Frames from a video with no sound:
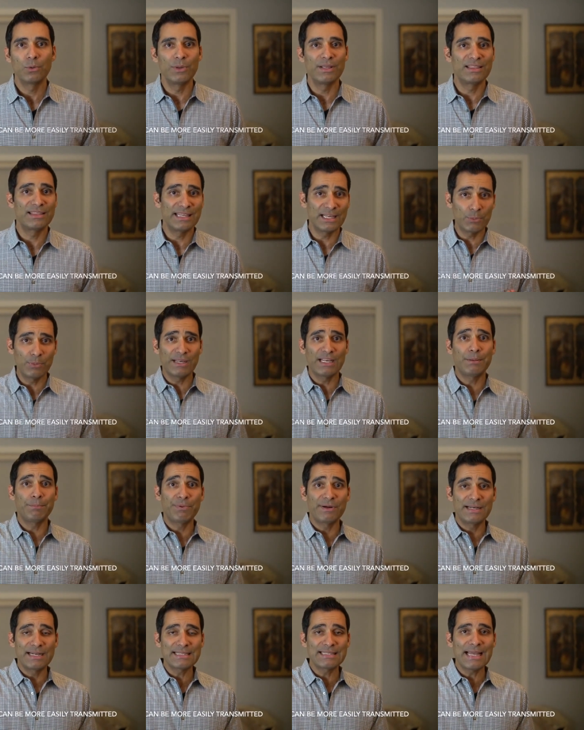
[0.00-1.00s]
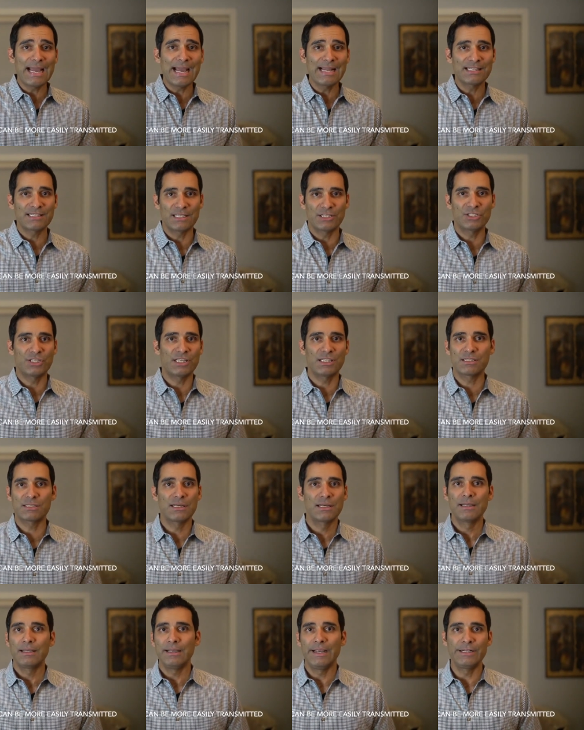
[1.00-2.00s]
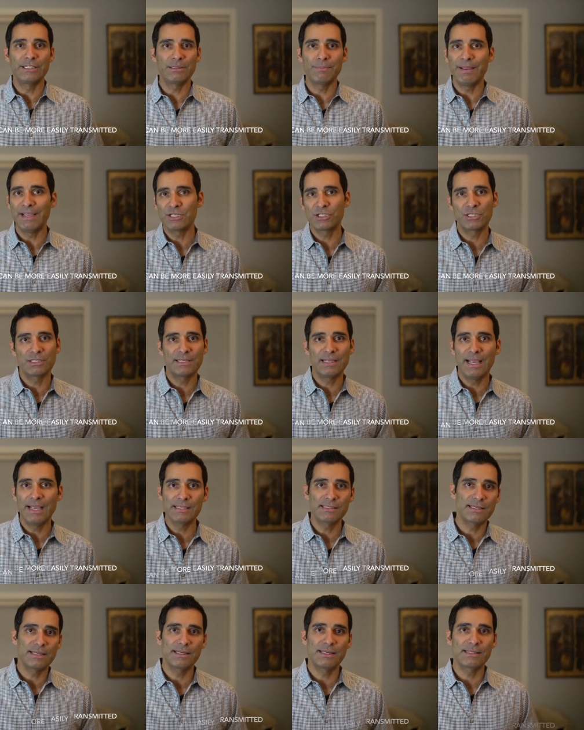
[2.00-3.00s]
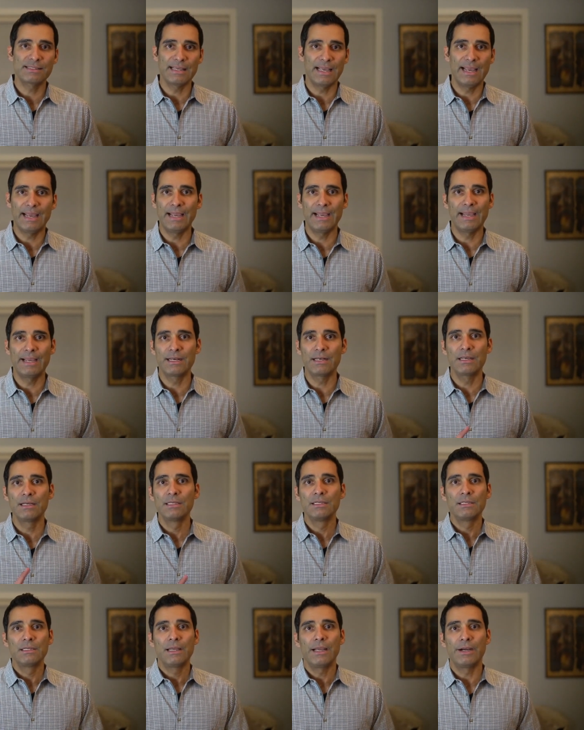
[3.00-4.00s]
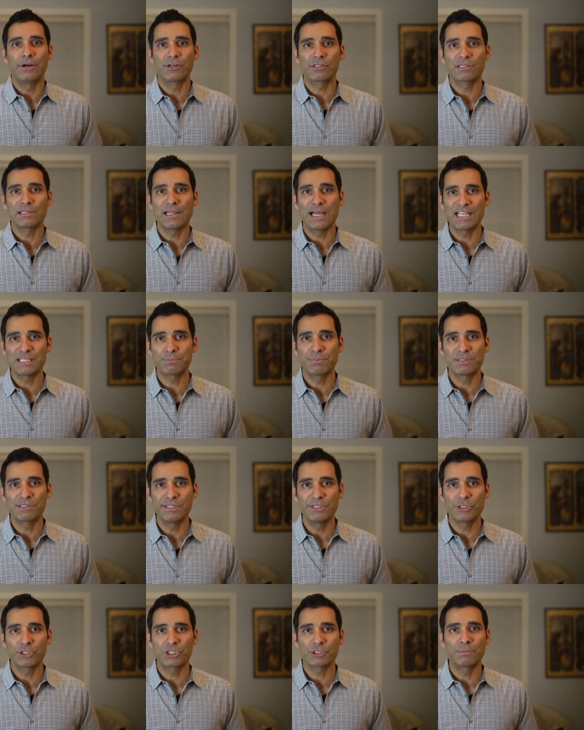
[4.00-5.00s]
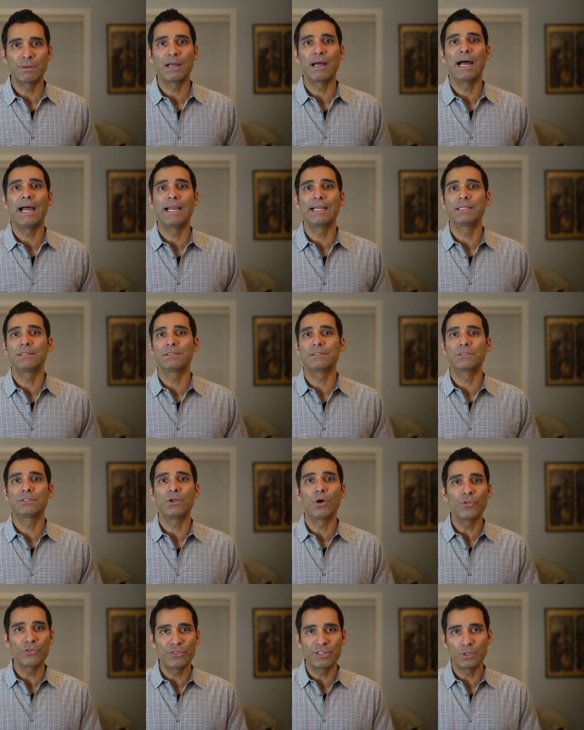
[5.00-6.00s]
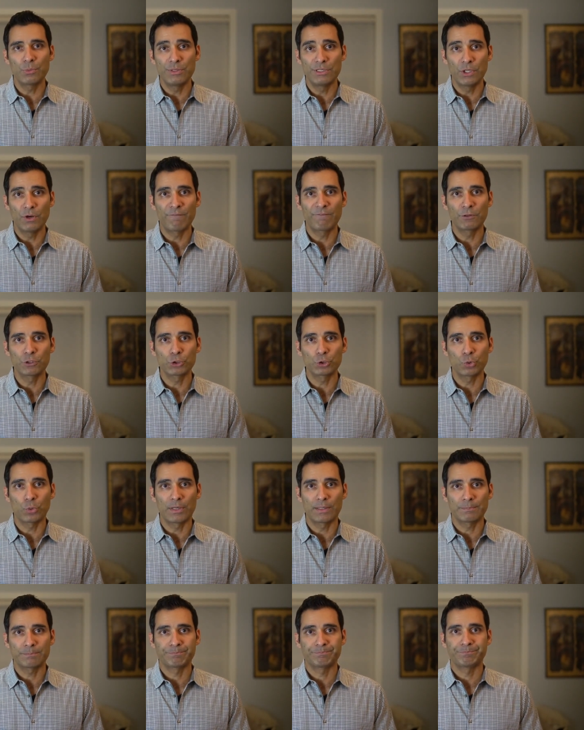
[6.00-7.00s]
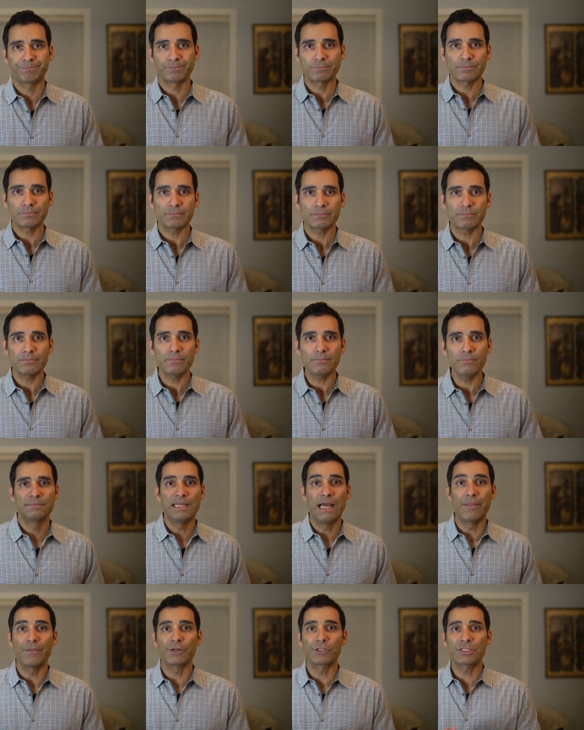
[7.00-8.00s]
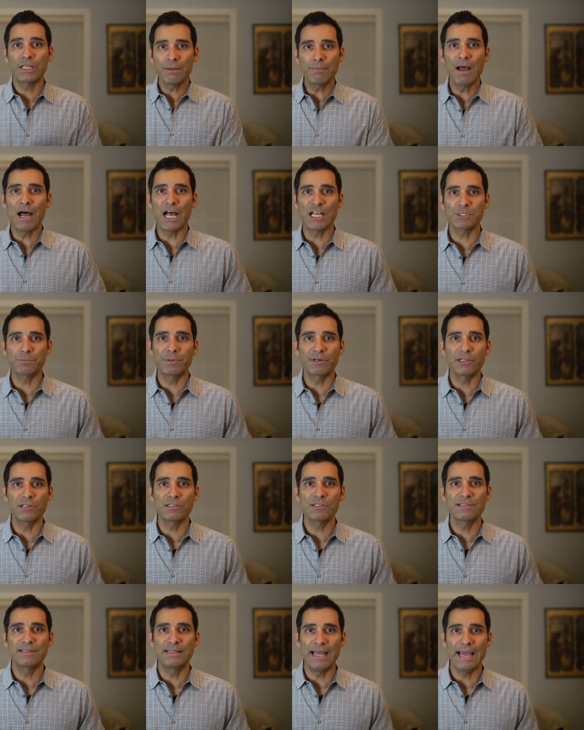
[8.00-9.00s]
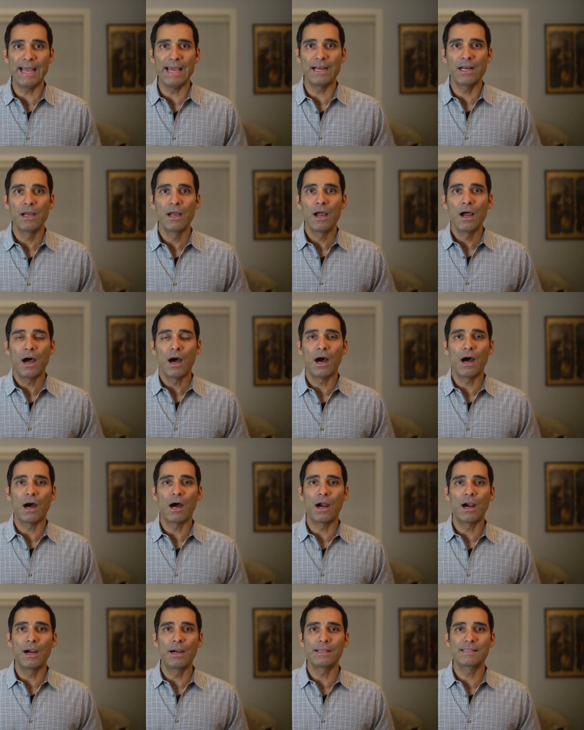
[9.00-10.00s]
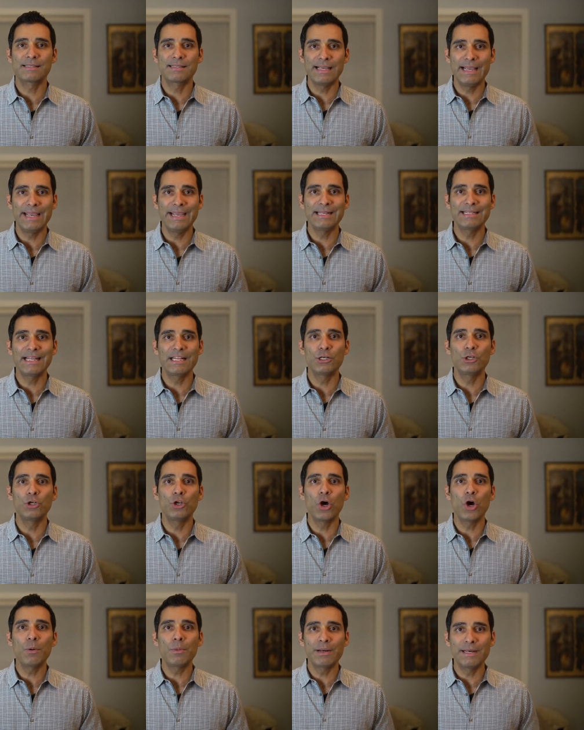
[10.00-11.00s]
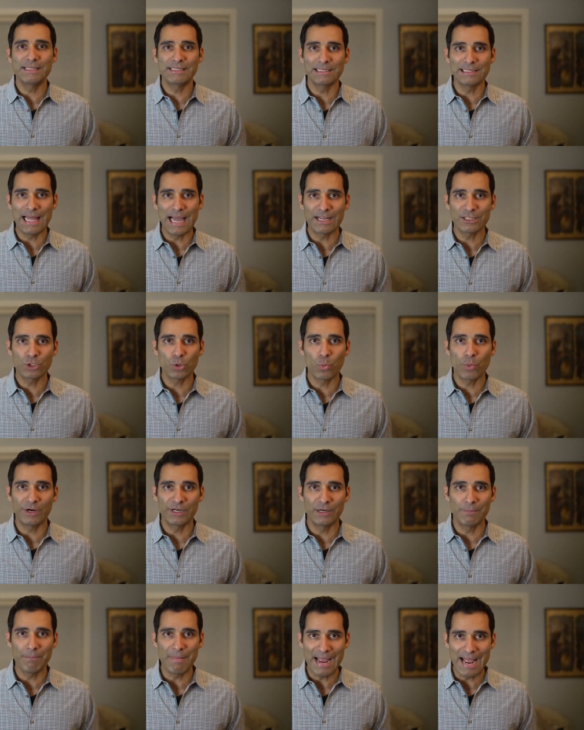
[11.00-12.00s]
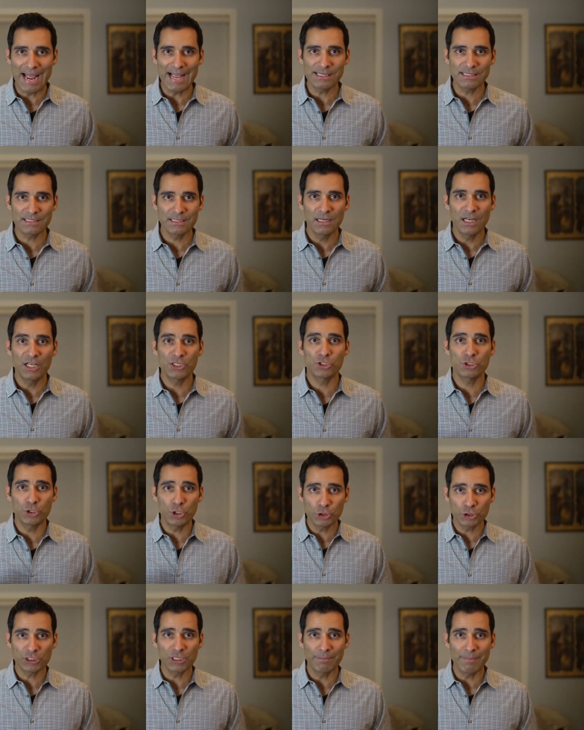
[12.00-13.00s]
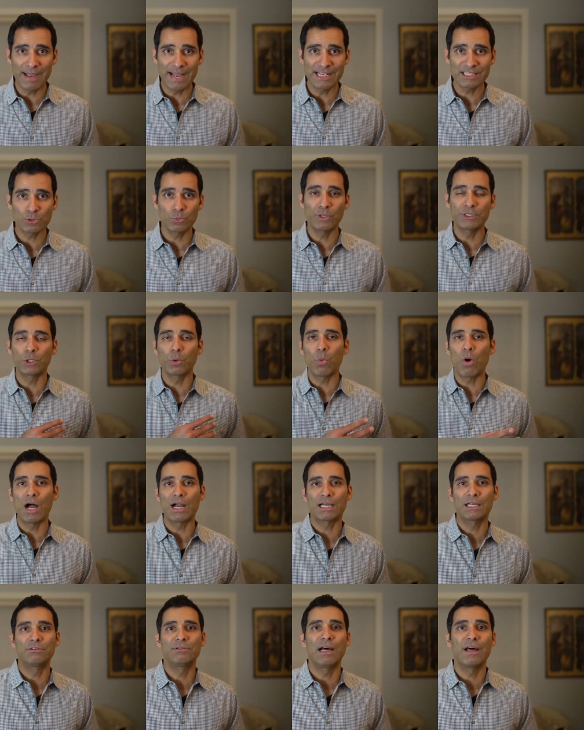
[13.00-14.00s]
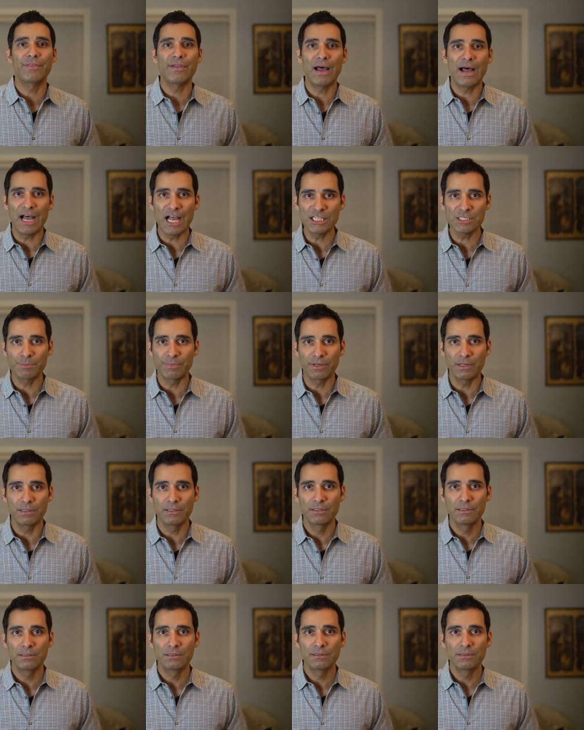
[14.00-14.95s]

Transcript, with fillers: We think we can predict that, such as intubation cases and aerosolized procedures, but I don't think we know for sure. Now, there's some hospitals that are saying that nobody's allowed to wear a mask, a surgical mask, when you're walking around the hospital.